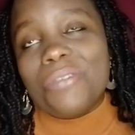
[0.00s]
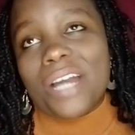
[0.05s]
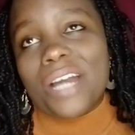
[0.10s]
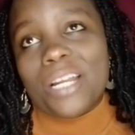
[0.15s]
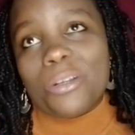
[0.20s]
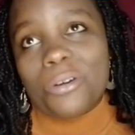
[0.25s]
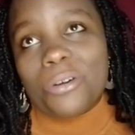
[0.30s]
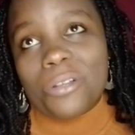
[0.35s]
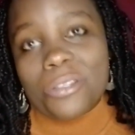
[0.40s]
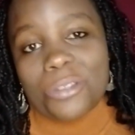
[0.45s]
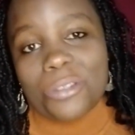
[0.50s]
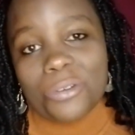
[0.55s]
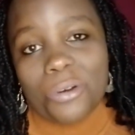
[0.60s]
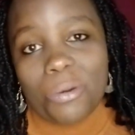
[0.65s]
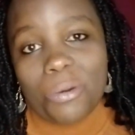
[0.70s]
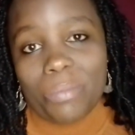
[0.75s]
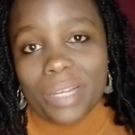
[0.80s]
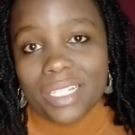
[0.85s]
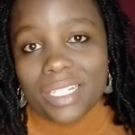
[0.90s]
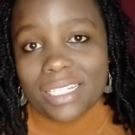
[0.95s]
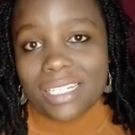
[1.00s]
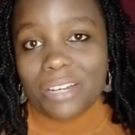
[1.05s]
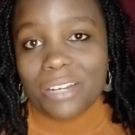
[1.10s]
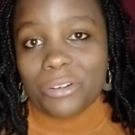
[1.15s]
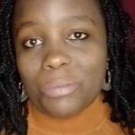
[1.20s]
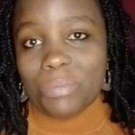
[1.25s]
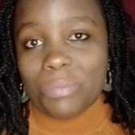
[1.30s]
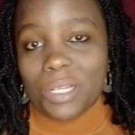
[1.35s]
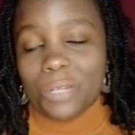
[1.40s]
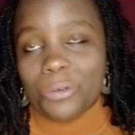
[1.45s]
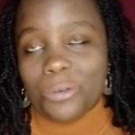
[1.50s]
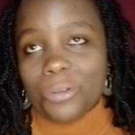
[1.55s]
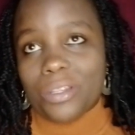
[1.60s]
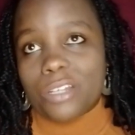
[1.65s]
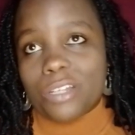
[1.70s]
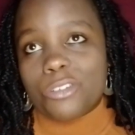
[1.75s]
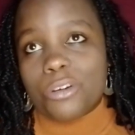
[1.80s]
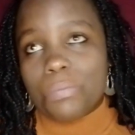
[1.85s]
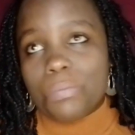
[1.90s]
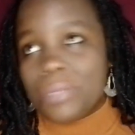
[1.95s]
You can also comment down
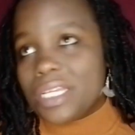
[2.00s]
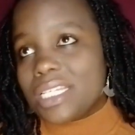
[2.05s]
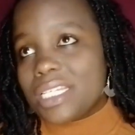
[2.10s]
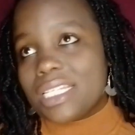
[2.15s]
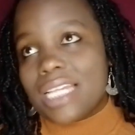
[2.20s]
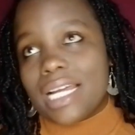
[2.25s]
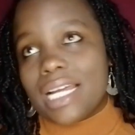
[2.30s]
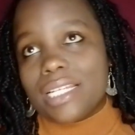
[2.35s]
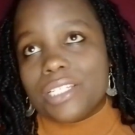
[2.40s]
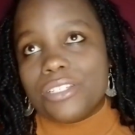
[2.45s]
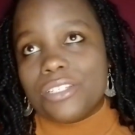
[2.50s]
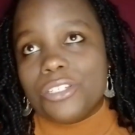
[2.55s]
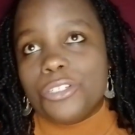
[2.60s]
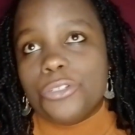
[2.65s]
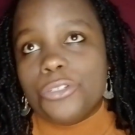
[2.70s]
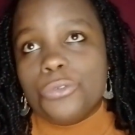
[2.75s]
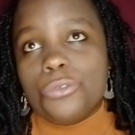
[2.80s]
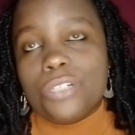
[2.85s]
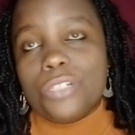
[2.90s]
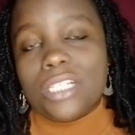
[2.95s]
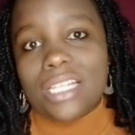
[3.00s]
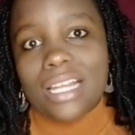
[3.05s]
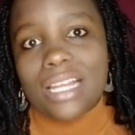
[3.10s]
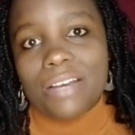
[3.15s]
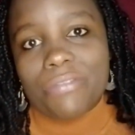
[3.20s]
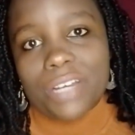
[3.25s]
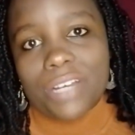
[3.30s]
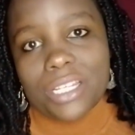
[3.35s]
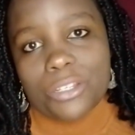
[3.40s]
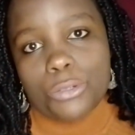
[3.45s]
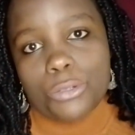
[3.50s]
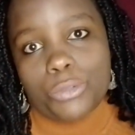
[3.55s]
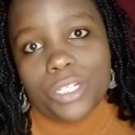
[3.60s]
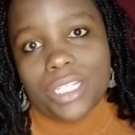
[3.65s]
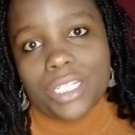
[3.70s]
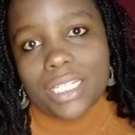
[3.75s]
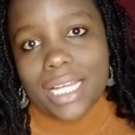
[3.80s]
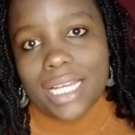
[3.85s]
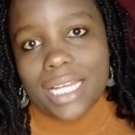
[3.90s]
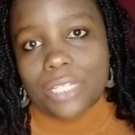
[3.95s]
below the topics that you would love us
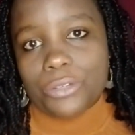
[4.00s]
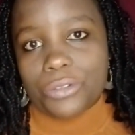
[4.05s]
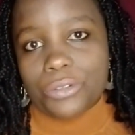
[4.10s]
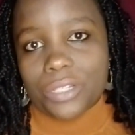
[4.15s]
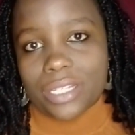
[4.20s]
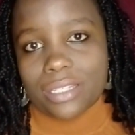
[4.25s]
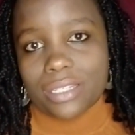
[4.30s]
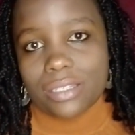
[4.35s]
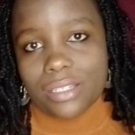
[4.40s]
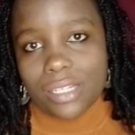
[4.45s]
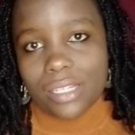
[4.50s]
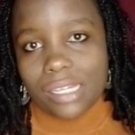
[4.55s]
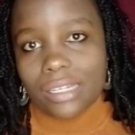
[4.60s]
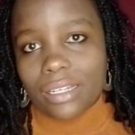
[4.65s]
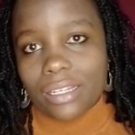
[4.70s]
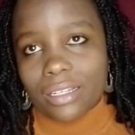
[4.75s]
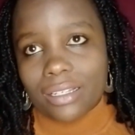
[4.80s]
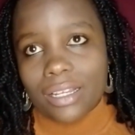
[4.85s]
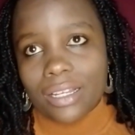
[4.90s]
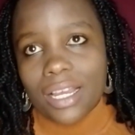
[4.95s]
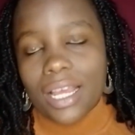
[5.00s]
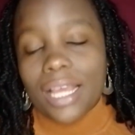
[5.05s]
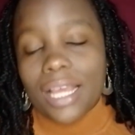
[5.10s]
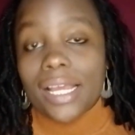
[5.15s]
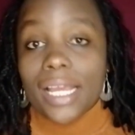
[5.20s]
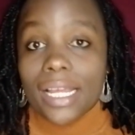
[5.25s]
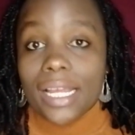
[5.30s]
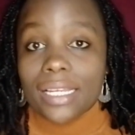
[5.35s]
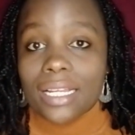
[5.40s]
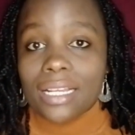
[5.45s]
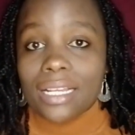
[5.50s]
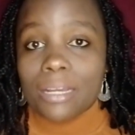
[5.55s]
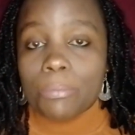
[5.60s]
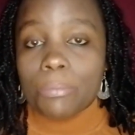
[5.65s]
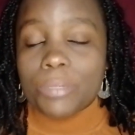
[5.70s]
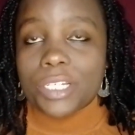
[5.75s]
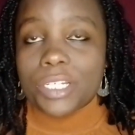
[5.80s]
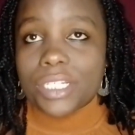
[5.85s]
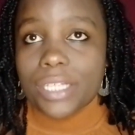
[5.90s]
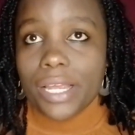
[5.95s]
to discuss on this channel. And I'd
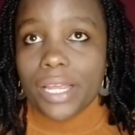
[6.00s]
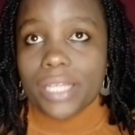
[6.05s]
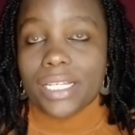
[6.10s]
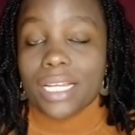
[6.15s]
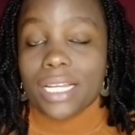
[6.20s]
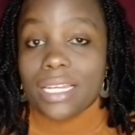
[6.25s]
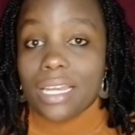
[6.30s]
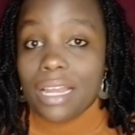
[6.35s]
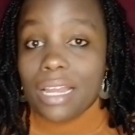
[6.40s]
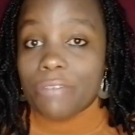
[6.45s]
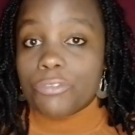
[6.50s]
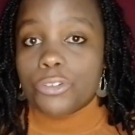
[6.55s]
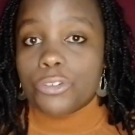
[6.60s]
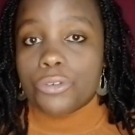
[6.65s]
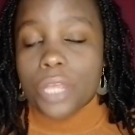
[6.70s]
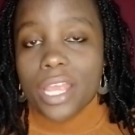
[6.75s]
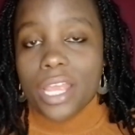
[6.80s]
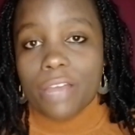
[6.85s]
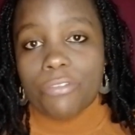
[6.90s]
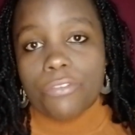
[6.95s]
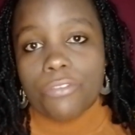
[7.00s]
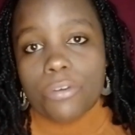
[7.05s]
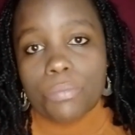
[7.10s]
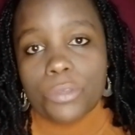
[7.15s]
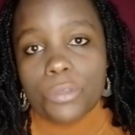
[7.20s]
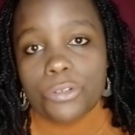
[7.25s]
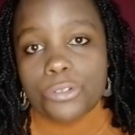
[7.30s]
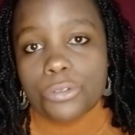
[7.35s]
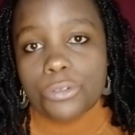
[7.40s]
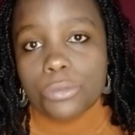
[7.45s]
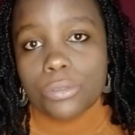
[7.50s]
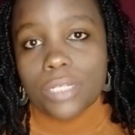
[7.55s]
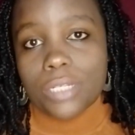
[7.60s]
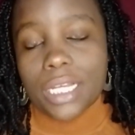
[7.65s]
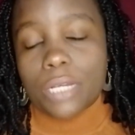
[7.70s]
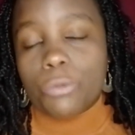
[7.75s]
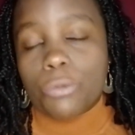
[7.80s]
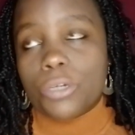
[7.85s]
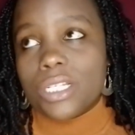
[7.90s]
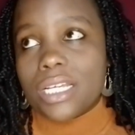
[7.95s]
love to hear from you
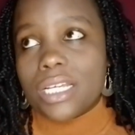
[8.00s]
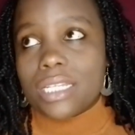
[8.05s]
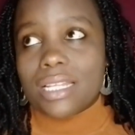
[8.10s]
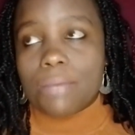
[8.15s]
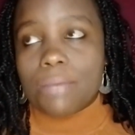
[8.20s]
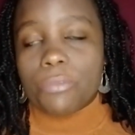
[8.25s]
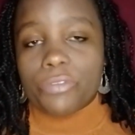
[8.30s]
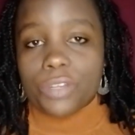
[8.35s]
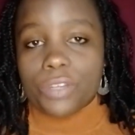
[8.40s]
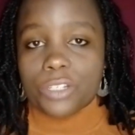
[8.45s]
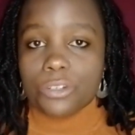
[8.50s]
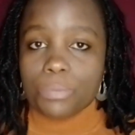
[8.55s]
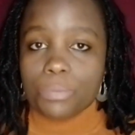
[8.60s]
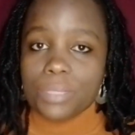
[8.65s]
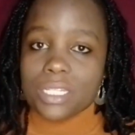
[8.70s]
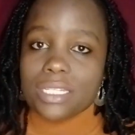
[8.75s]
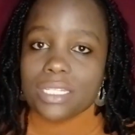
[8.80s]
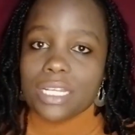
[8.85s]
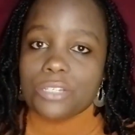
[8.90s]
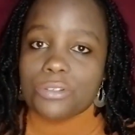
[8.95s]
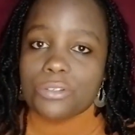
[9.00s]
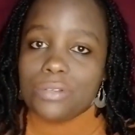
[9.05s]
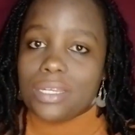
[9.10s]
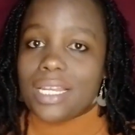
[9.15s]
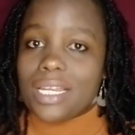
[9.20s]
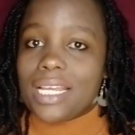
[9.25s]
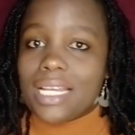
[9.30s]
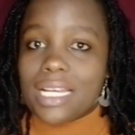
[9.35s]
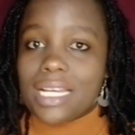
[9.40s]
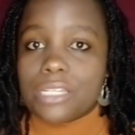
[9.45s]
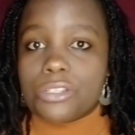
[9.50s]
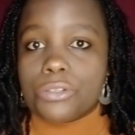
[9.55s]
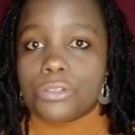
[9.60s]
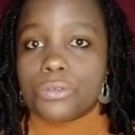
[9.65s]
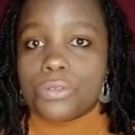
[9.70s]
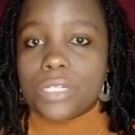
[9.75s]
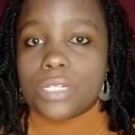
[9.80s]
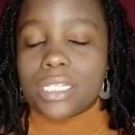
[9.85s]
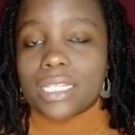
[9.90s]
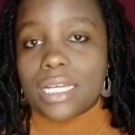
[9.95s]
too. Like, what are some of the topics that you'd like us
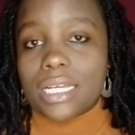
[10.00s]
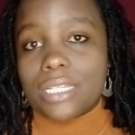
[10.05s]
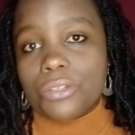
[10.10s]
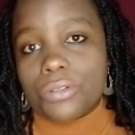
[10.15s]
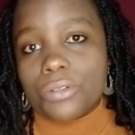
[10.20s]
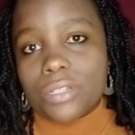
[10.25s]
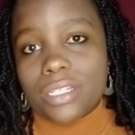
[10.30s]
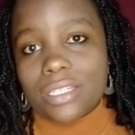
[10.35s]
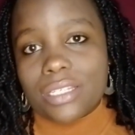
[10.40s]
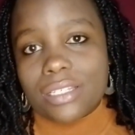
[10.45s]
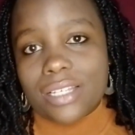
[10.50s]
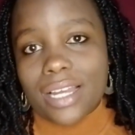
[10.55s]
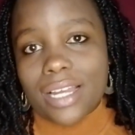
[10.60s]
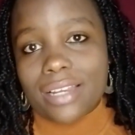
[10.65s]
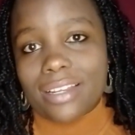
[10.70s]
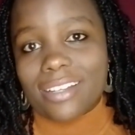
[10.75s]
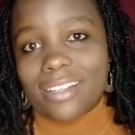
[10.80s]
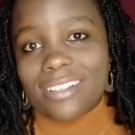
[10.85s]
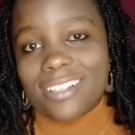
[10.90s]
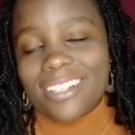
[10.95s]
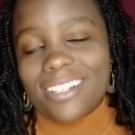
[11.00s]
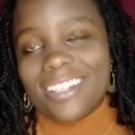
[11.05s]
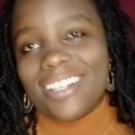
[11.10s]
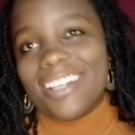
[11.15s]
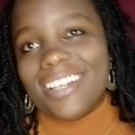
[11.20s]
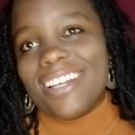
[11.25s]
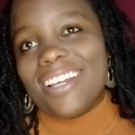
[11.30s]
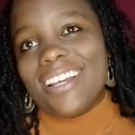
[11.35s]
to discuss on this channel?